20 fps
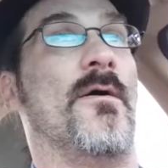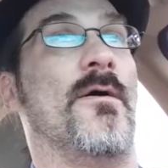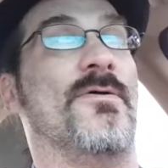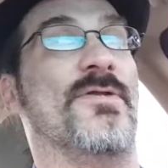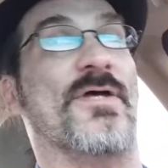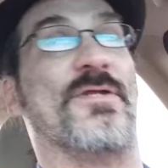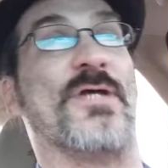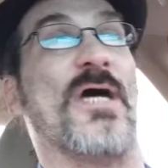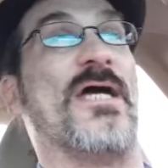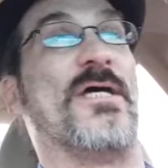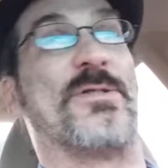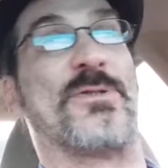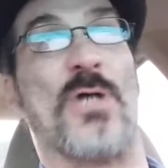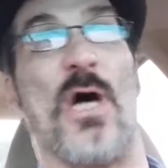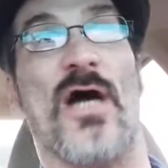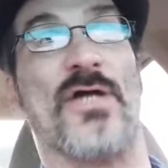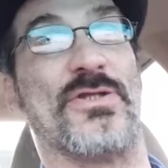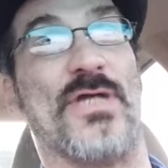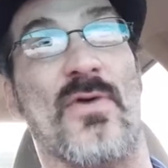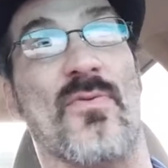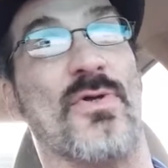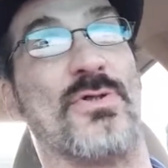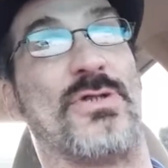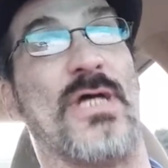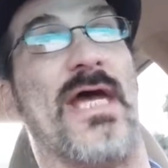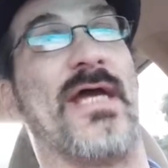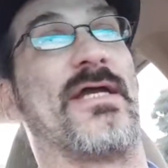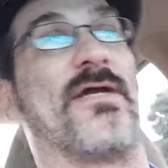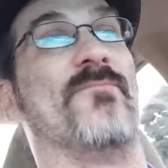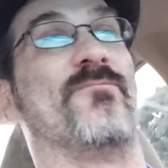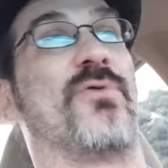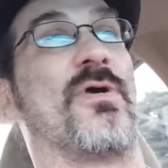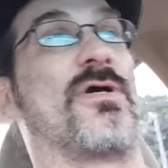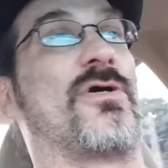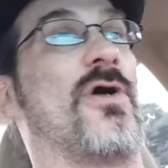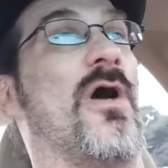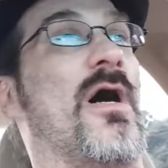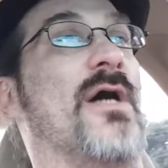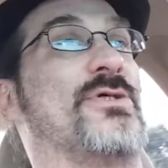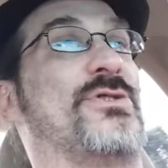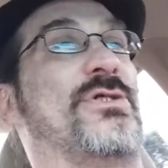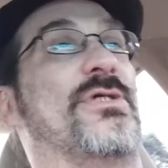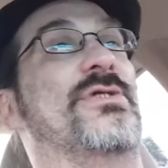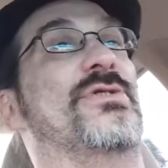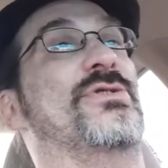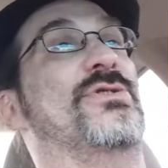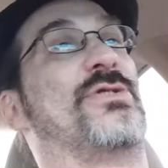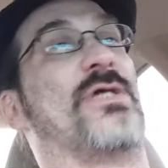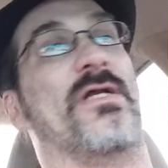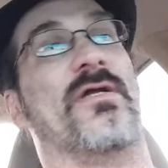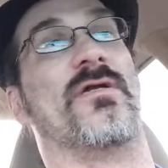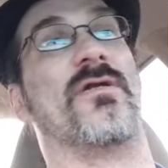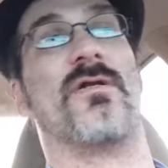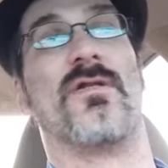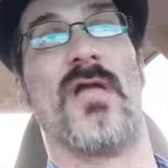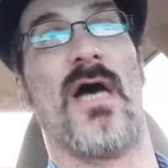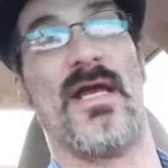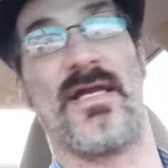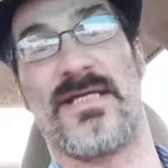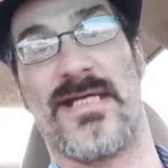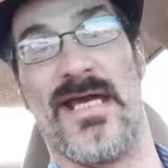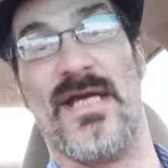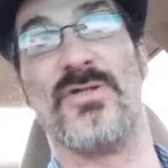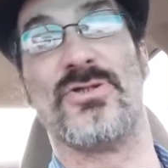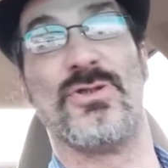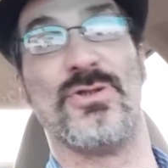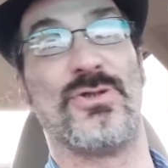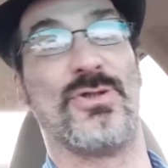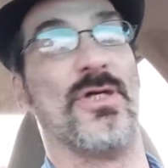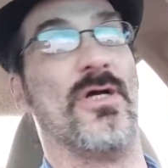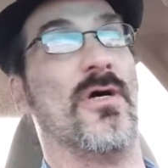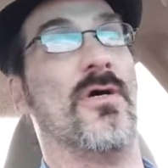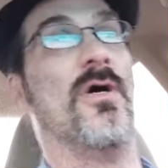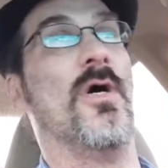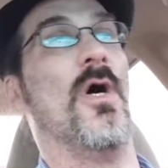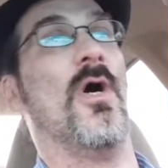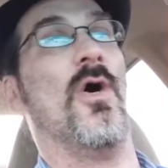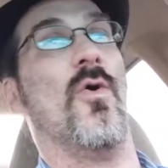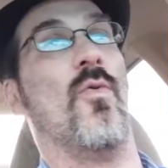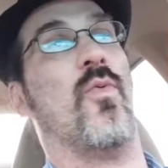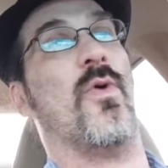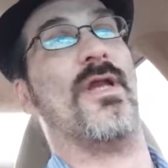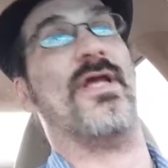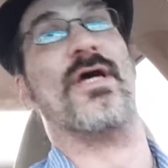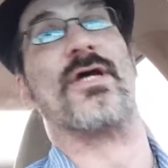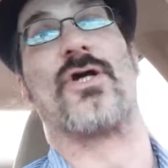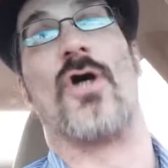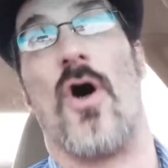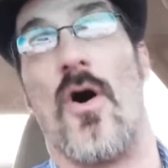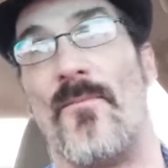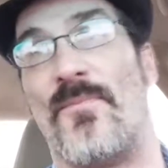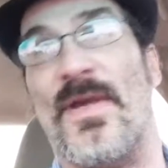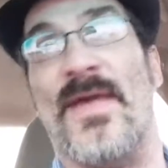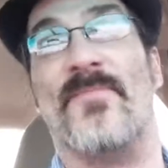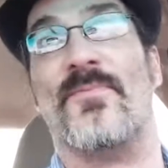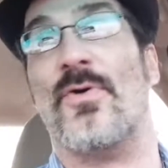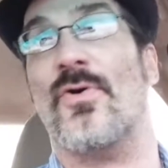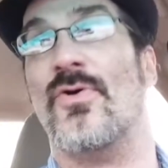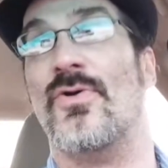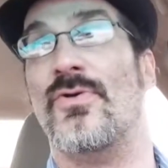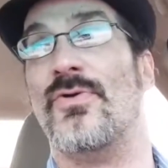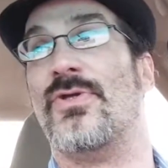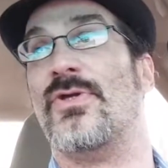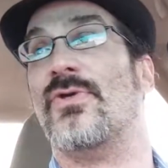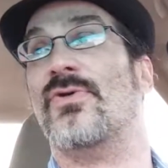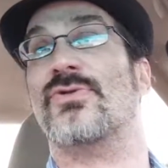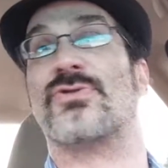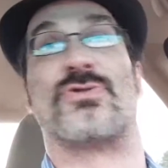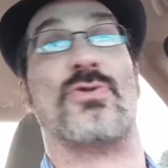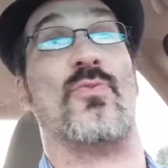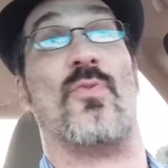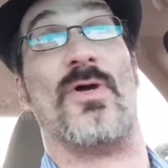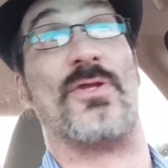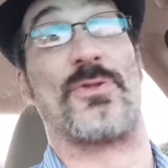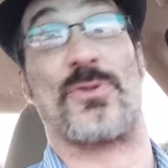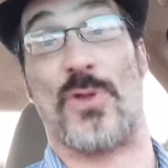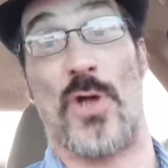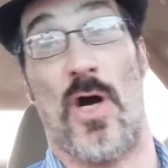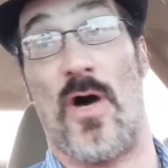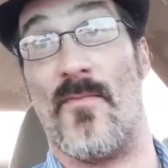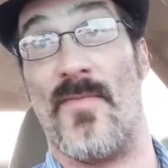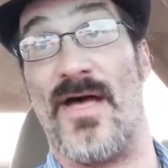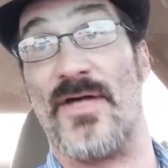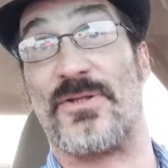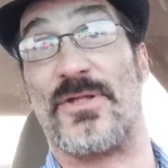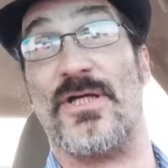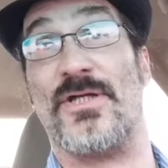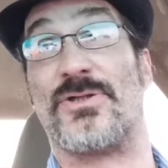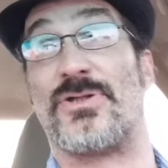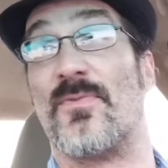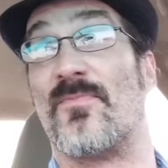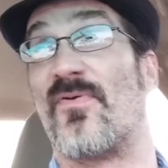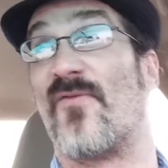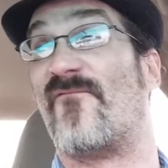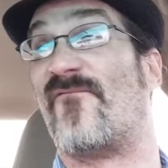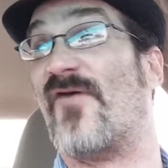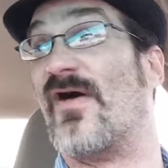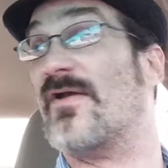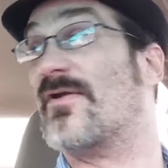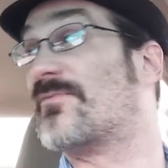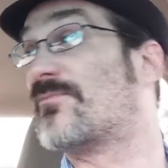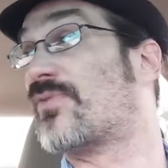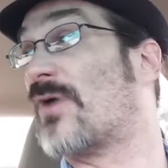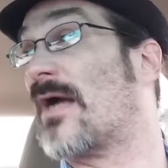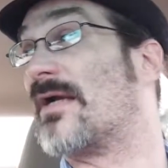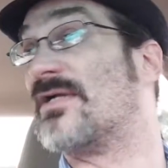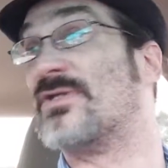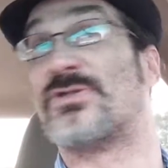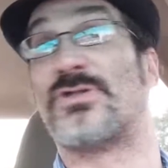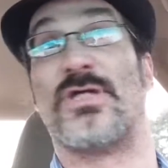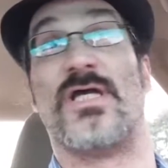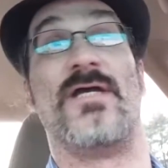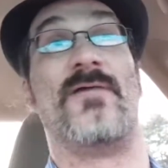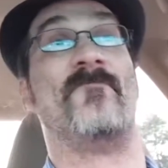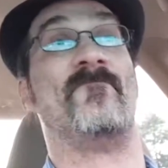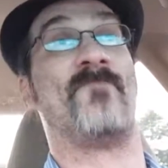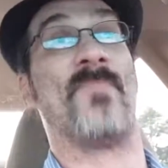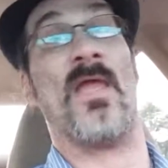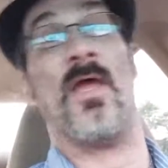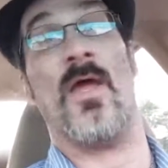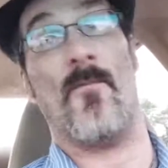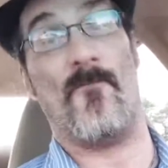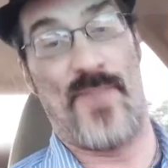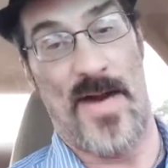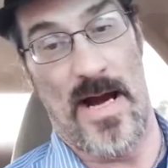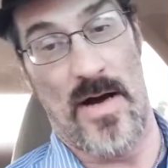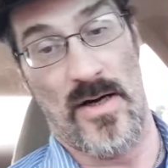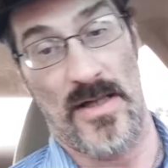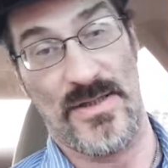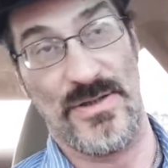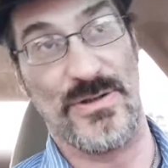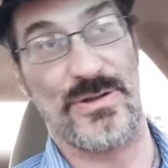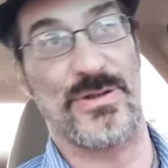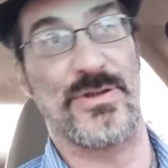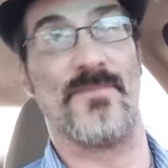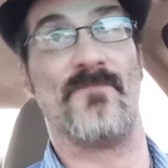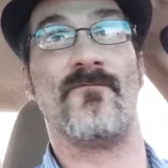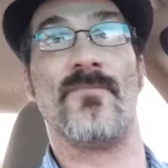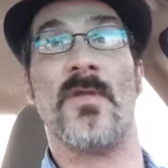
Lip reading: That they thought they were taking precautions, and in a lot of cases, you know, what do you call people who use the withdrawal method to prevent pregnancy? Parents.